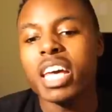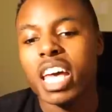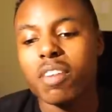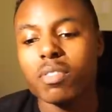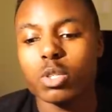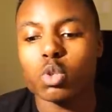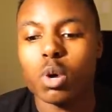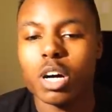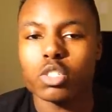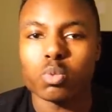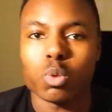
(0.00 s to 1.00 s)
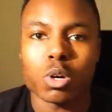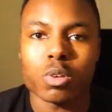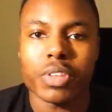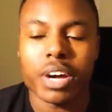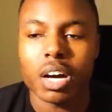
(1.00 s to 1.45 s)
even though squats
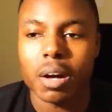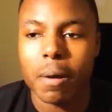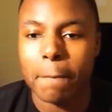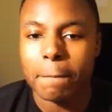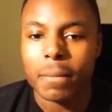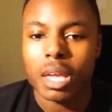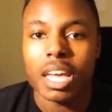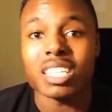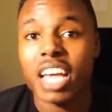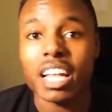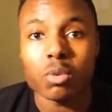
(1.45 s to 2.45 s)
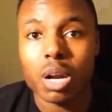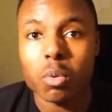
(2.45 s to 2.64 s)
weren't um exactly what